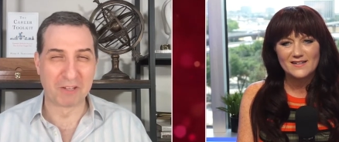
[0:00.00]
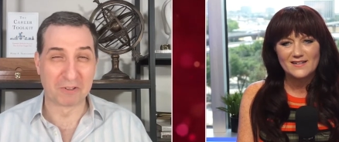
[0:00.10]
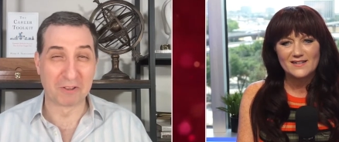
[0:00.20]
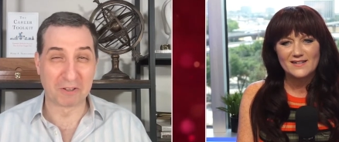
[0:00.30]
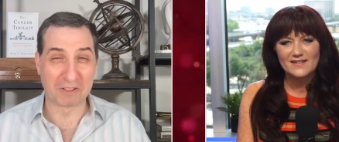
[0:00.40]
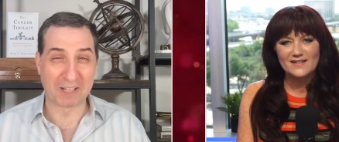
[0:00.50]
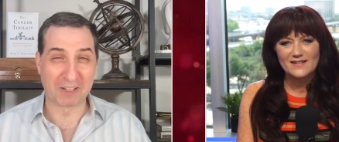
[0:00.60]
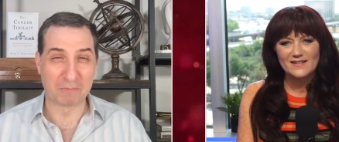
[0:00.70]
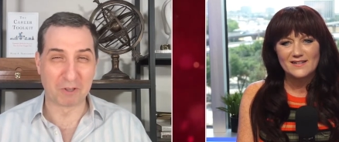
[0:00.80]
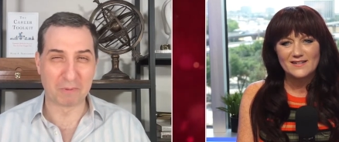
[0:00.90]
Speaker 1: me, so it looked like
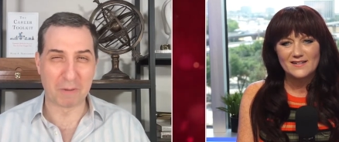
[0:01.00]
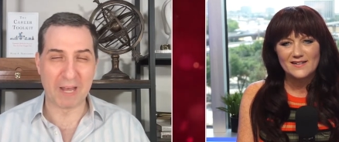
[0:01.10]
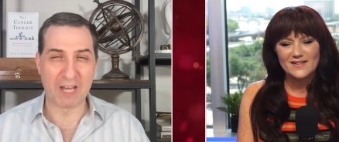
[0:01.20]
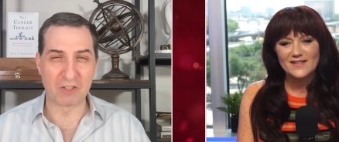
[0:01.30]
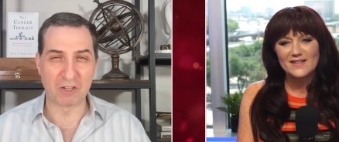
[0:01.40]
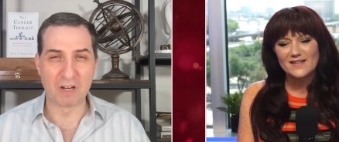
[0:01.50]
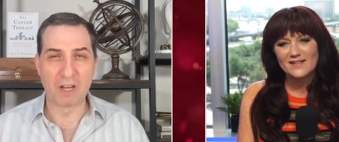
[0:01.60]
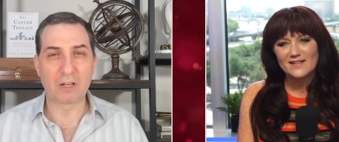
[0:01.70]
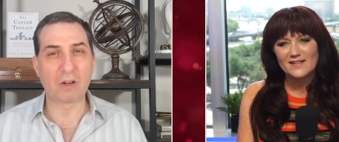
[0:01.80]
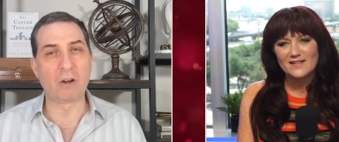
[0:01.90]
I spoke to my manager.
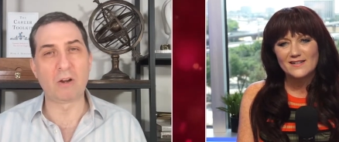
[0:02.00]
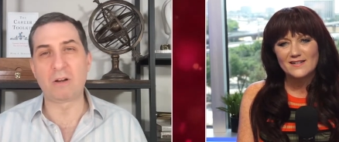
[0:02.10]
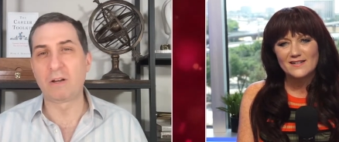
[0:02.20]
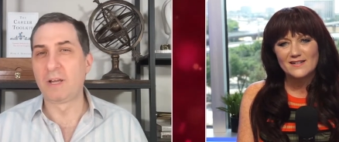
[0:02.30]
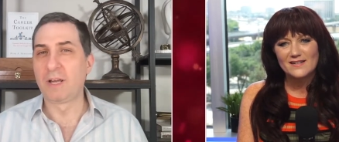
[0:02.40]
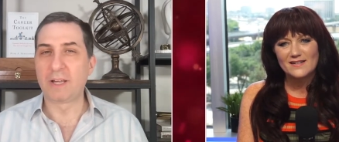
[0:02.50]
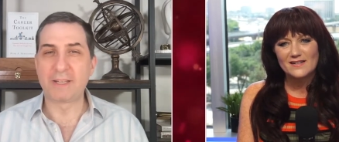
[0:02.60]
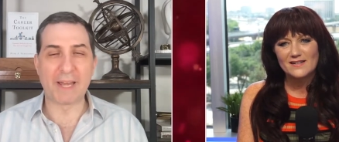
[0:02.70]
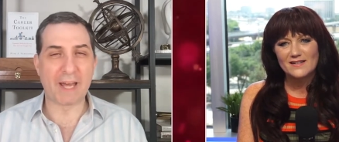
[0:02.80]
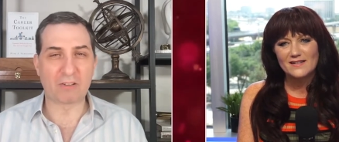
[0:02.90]
Go, oh,
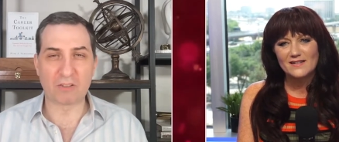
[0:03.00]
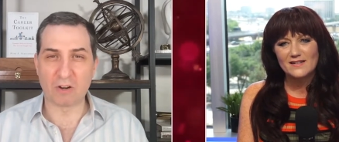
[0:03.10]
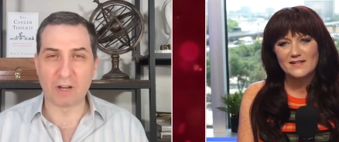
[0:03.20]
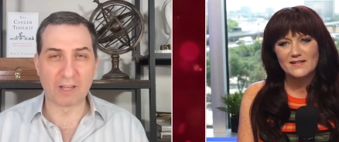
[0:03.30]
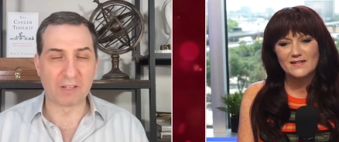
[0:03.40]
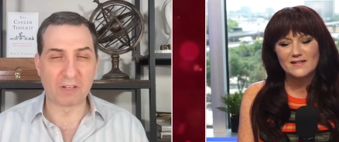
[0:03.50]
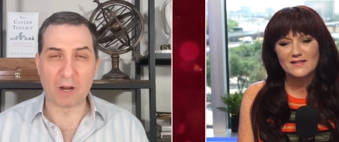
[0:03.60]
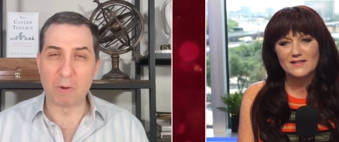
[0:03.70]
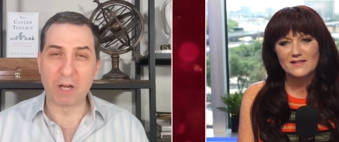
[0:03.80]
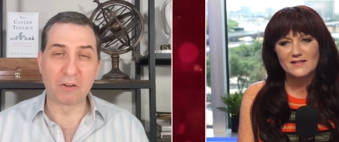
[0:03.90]
yeah, sorry, listen,
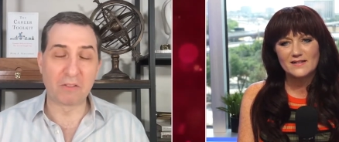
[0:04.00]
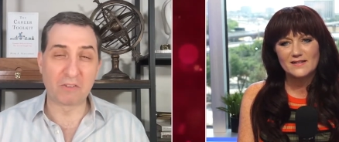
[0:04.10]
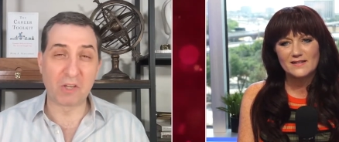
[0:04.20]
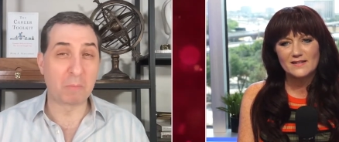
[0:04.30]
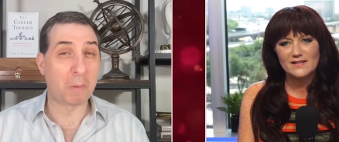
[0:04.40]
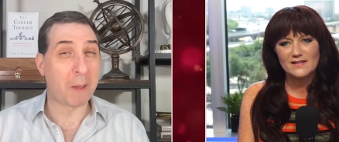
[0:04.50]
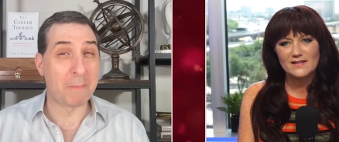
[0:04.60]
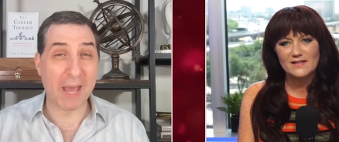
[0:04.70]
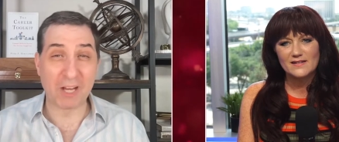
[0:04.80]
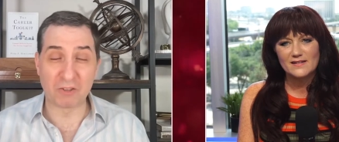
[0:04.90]
I want to do this deal, but my
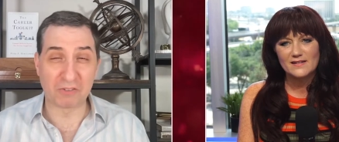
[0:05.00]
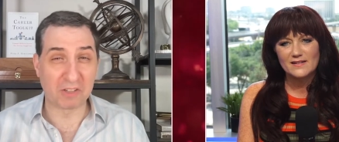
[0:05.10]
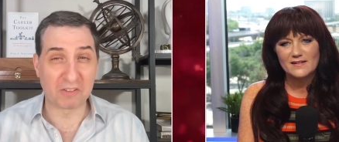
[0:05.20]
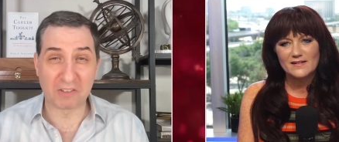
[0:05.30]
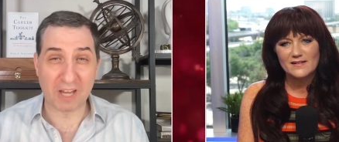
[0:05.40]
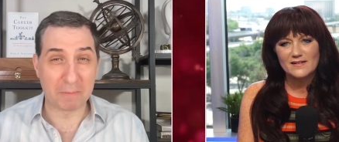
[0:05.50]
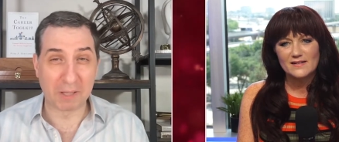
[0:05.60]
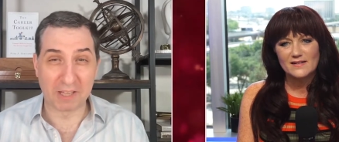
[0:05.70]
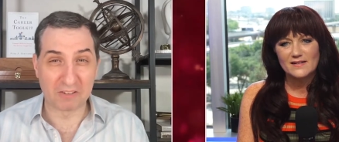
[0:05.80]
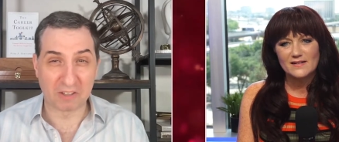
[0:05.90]
manager says it's got to
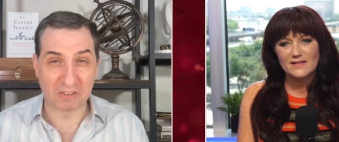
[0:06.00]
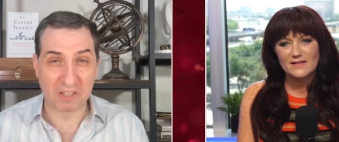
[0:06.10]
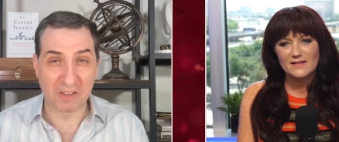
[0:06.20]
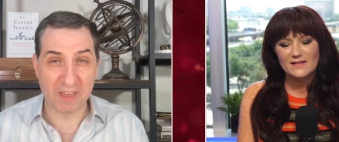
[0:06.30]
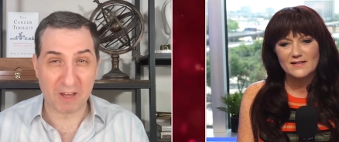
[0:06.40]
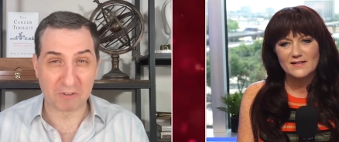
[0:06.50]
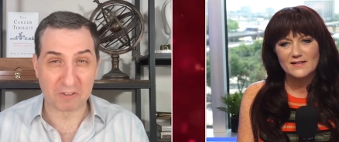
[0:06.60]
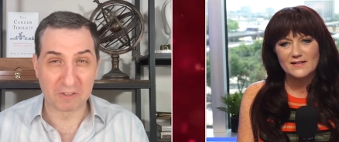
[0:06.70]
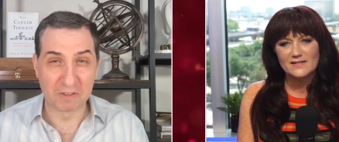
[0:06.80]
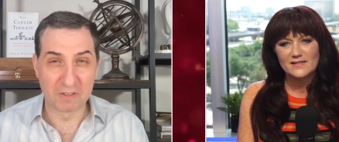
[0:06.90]
be at least sixteen
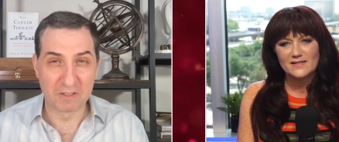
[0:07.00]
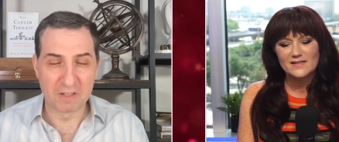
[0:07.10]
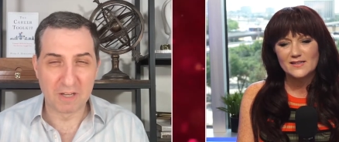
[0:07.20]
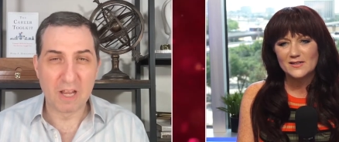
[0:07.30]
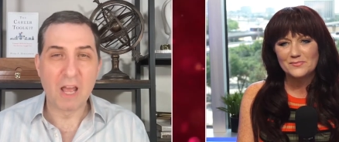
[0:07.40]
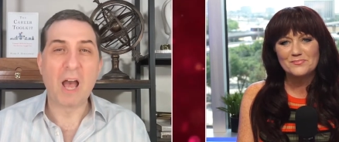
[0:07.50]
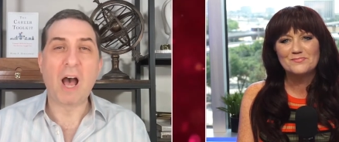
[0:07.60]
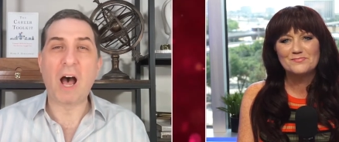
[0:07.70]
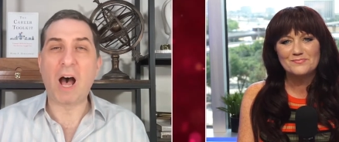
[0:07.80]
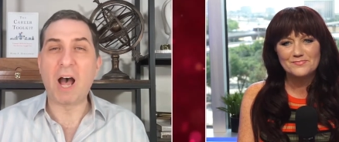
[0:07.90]
thousand.
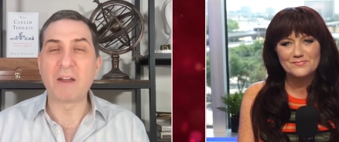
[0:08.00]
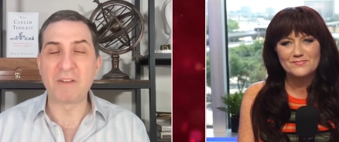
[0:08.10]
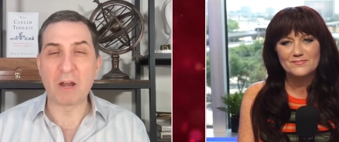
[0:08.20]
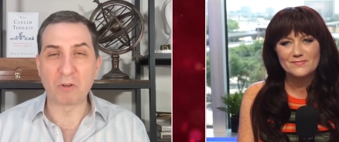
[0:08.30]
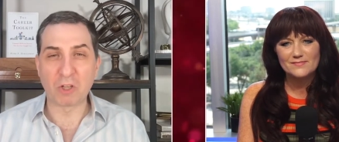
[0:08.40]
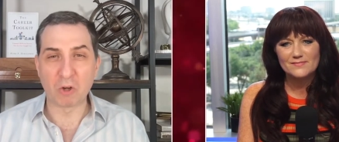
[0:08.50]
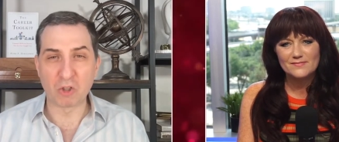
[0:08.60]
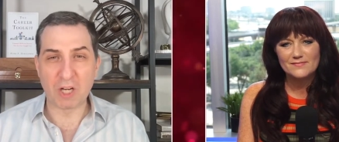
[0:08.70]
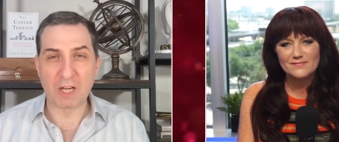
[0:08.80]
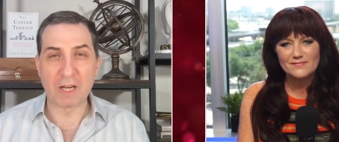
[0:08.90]
I've now
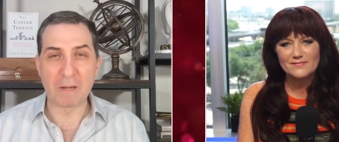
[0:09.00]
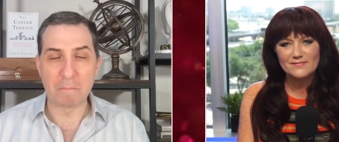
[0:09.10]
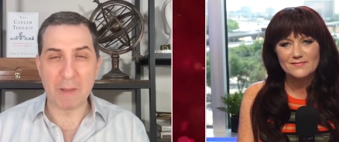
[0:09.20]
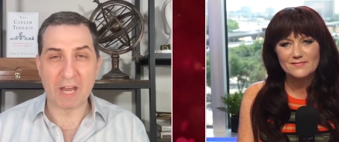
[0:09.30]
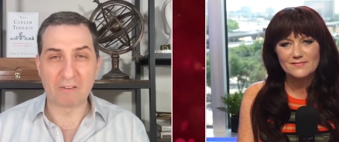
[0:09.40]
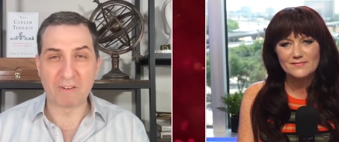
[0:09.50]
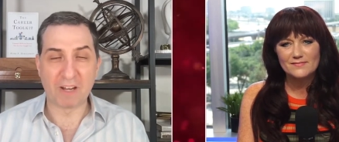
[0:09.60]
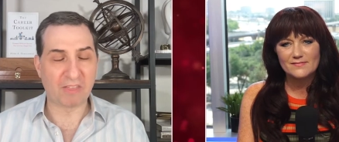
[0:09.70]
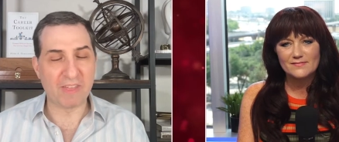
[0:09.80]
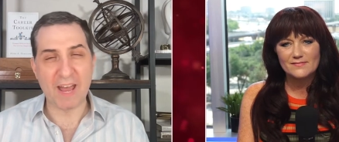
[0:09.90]
negotiated in bad
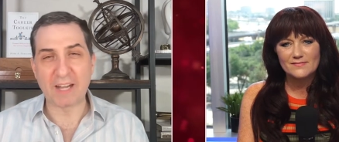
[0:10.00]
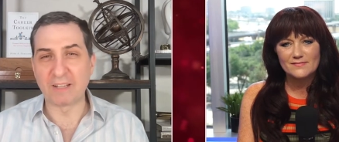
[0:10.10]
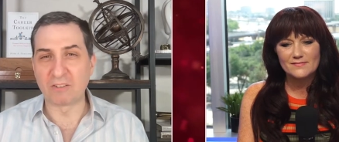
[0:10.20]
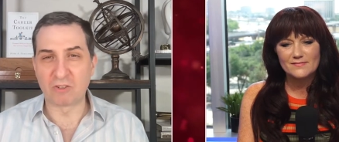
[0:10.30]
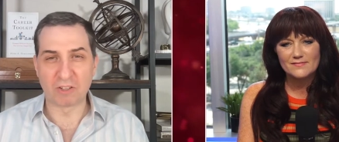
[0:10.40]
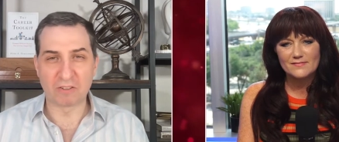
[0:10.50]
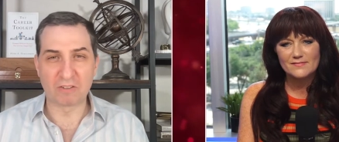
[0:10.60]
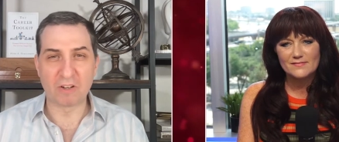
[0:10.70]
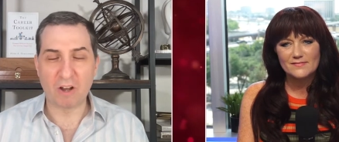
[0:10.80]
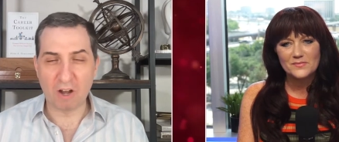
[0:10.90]
faith. That is
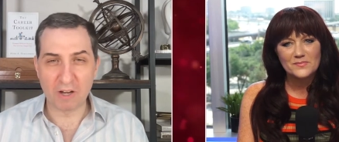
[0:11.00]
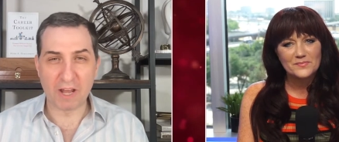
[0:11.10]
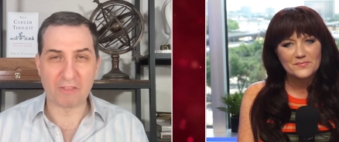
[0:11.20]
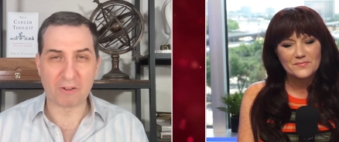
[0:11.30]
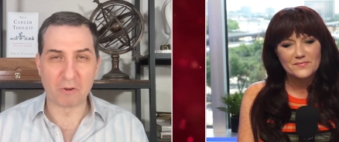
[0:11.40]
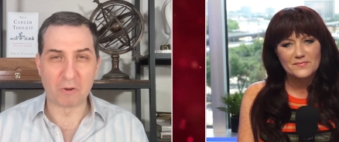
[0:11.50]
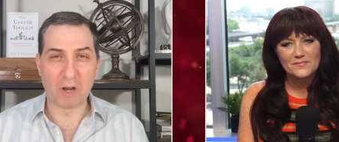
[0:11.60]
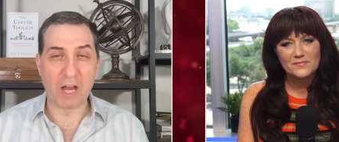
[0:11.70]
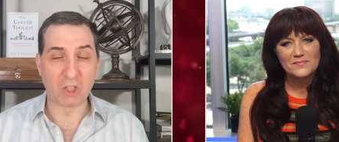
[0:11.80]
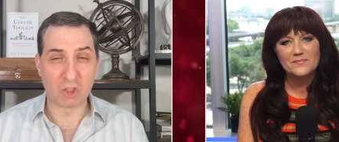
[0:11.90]
just
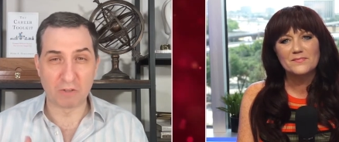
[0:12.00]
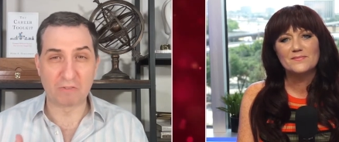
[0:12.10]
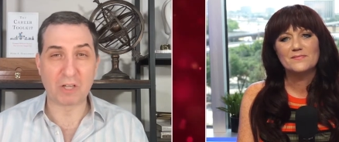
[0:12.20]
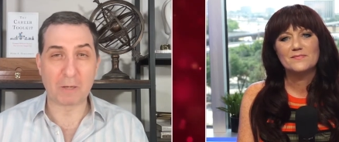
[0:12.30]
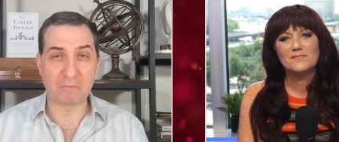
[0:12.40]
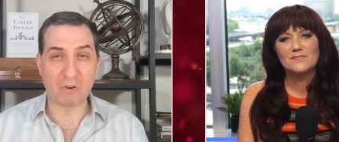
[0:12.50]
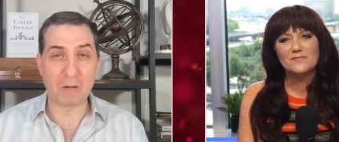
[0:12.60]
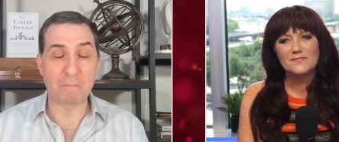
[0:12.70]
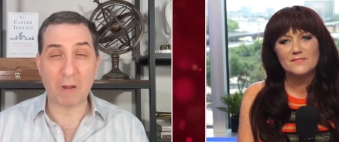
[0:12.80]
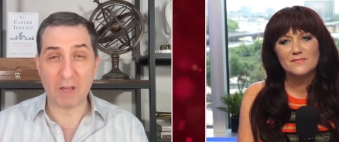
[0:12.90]
unethical. I should have said up
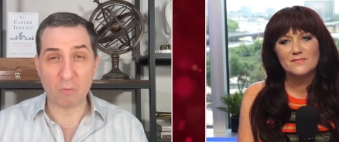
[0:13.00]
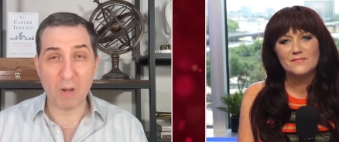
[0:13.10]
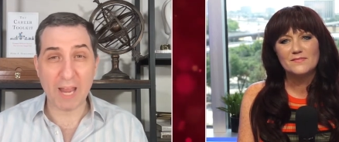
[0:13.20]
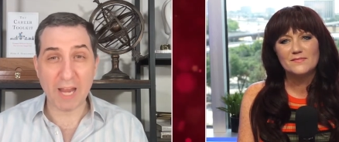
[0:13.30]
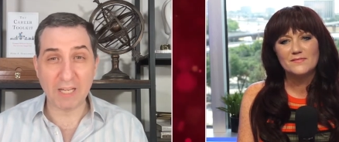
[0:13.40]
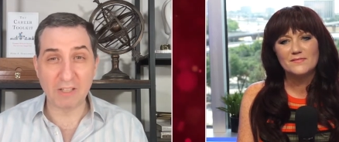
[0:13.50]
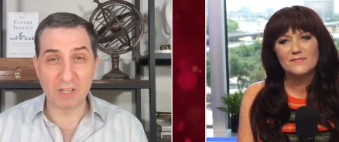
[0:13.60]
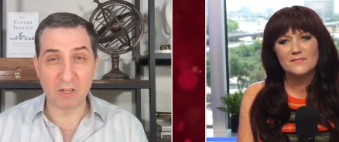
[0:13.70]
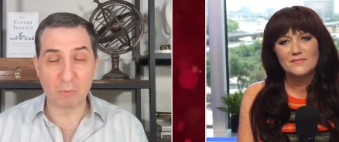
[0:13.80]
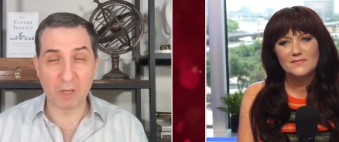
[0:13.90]
front, by the way, any
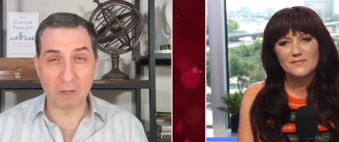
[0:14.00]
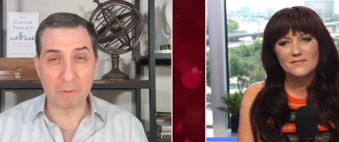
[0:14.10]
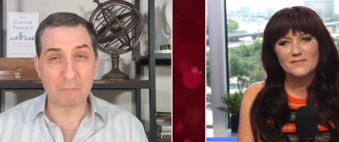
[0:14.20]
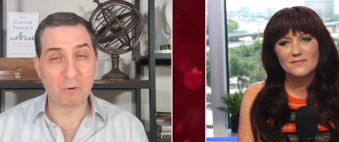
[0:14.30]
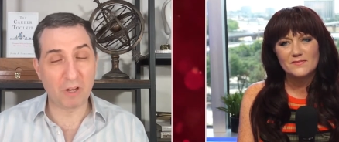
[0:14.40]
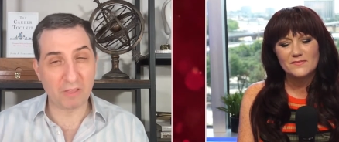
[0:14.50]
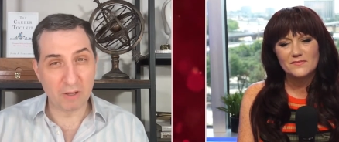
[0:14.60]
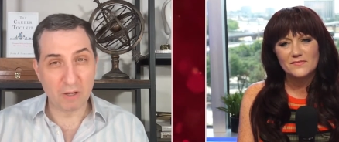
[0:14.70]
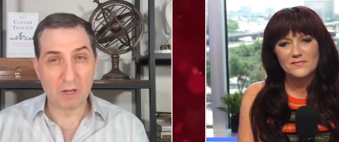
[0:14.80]
deal we come up with,